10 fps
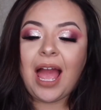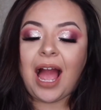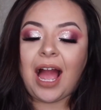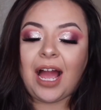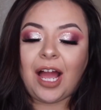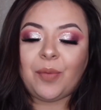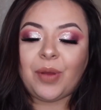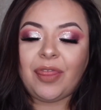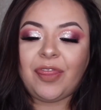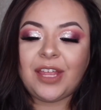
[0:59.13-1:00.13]

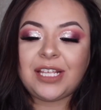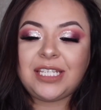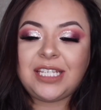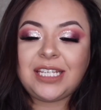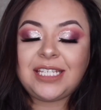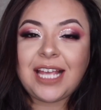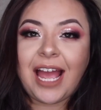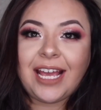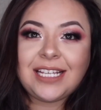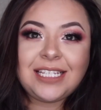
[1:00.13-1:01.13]
um, this is
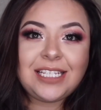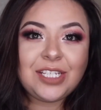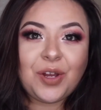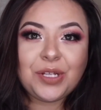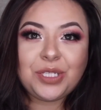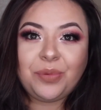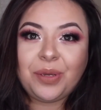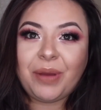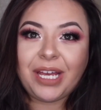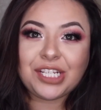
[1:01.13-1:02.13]
i guess this is going to be
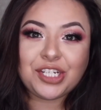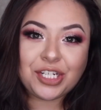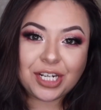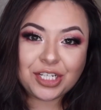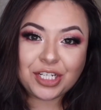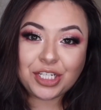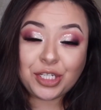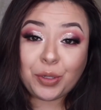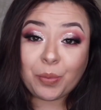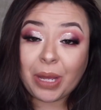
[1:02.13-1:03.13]
my introduction
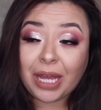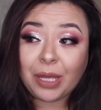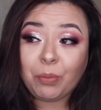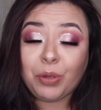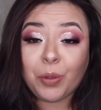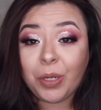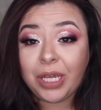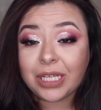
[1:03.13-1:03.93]
to my beauty